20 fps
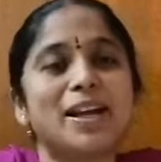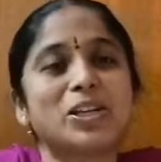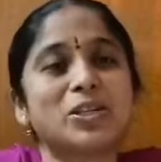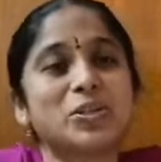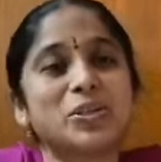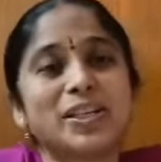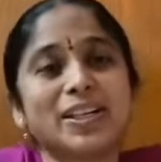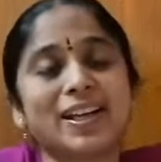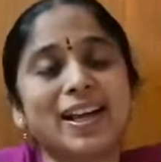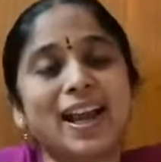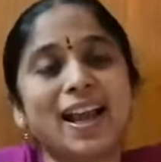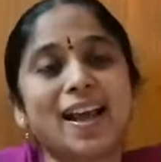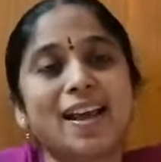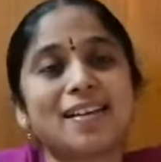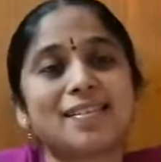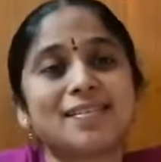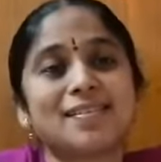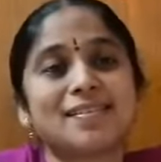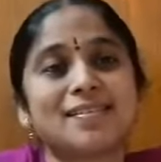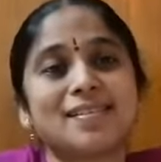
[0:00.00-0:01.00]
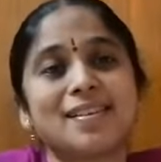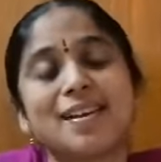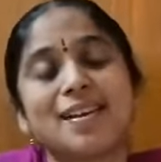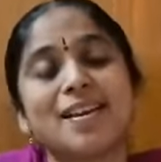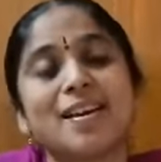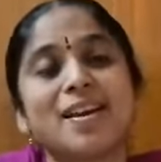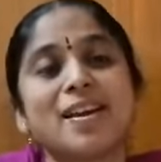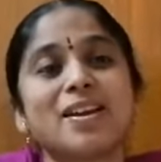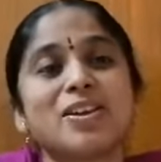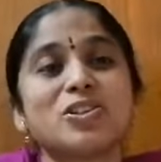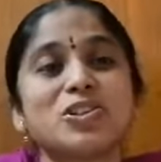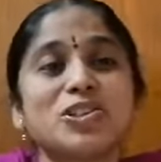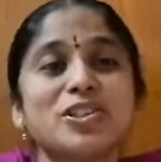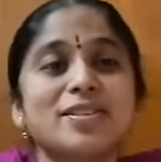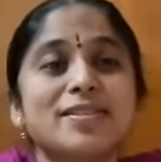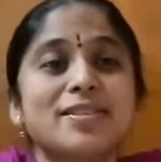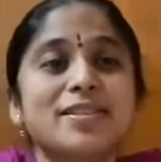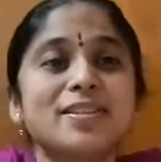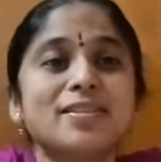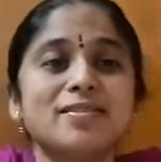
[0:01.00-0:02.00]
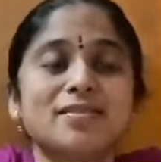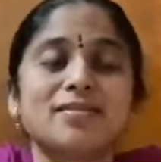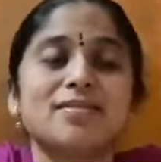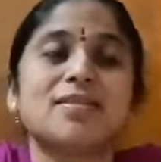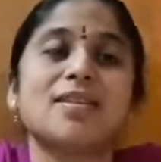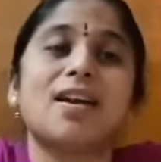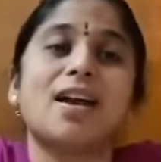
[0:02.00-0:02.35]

back to our class. Children,